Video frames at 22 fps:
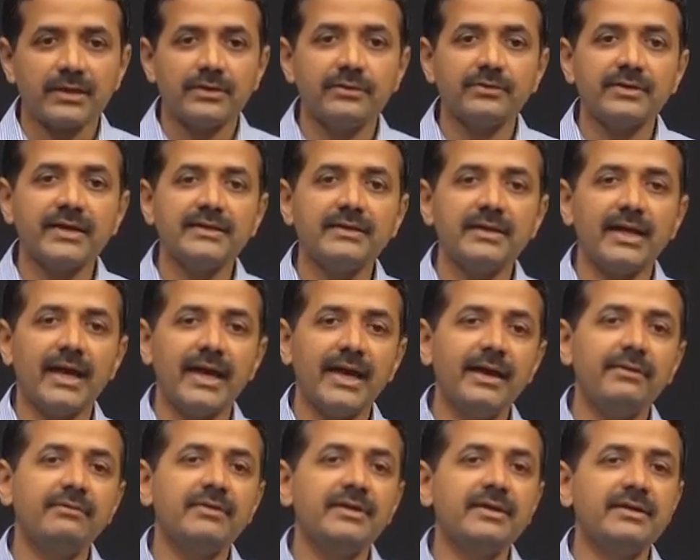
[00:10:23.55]
You can, I
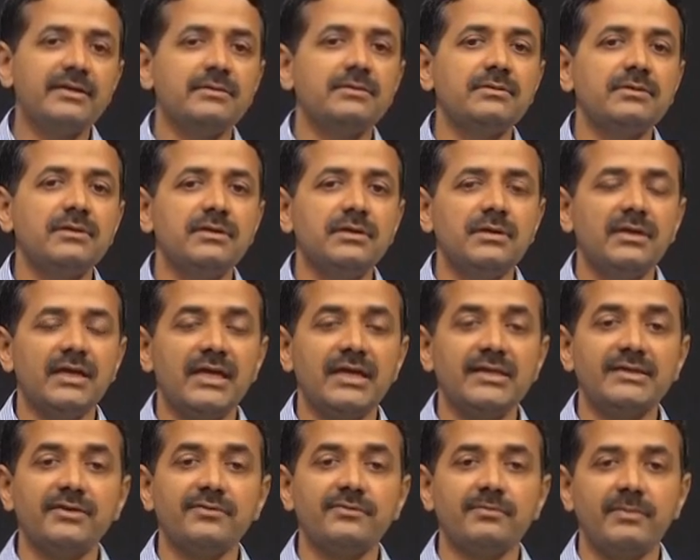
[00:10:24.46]
have written the
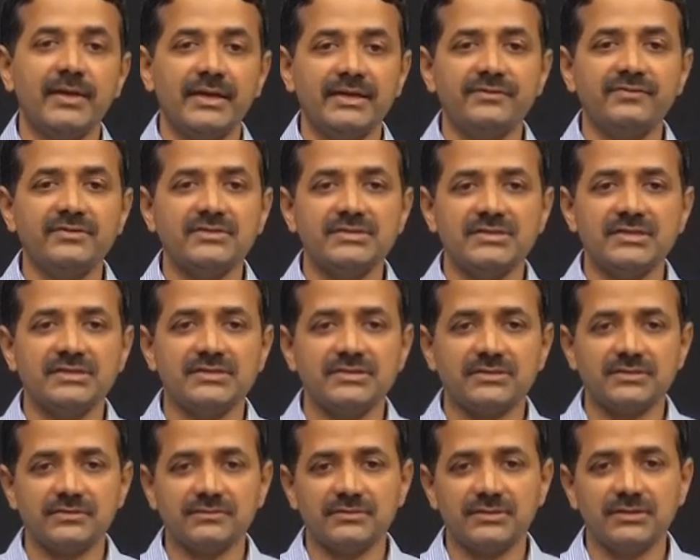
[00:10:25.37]
age of
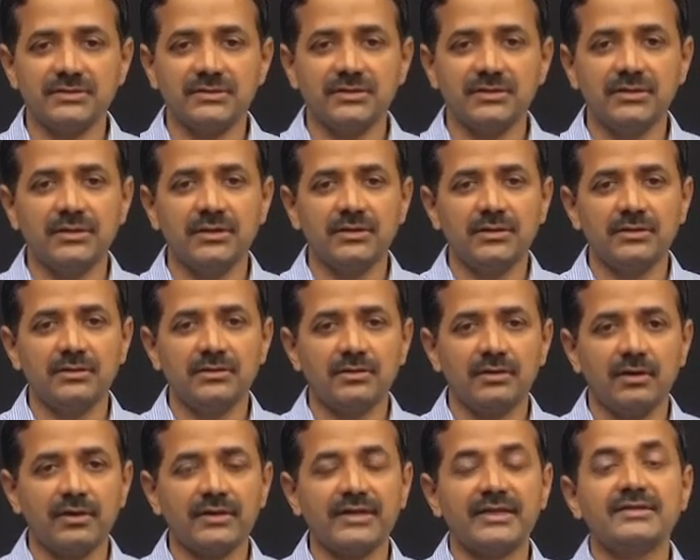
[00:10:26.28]
manifestation of the
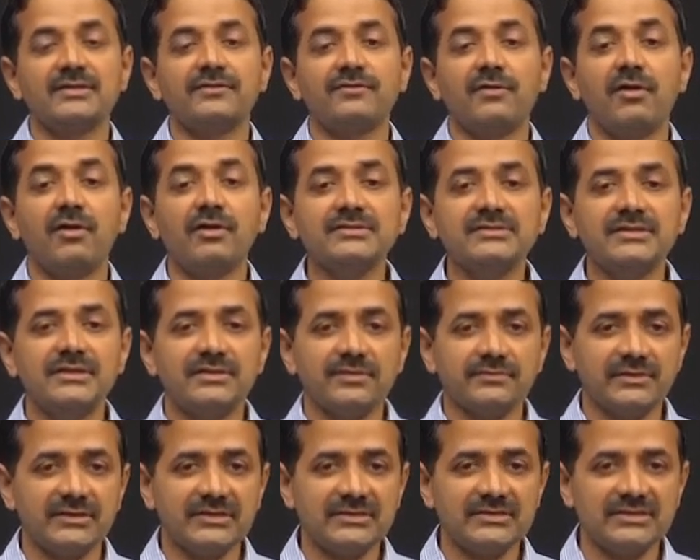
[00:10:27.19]
or age of onset
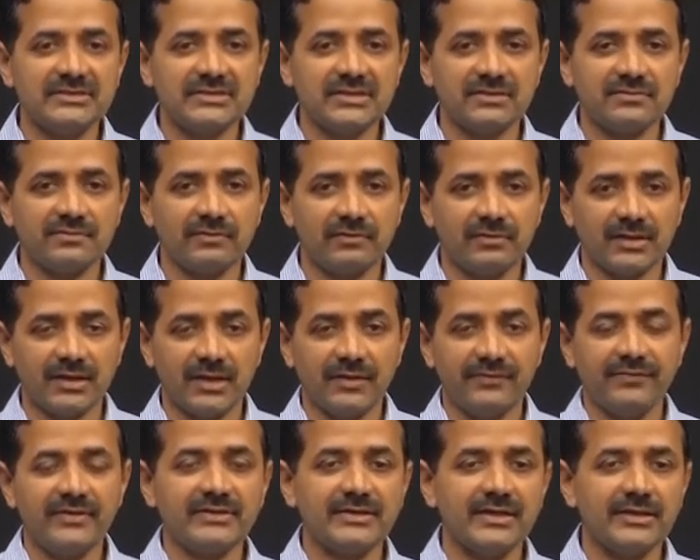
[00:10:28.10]
of the diseases for
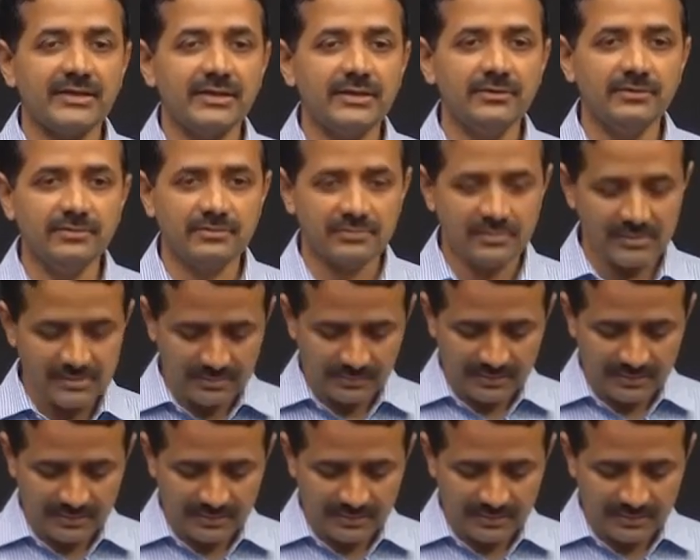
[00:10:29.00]
affected individuals.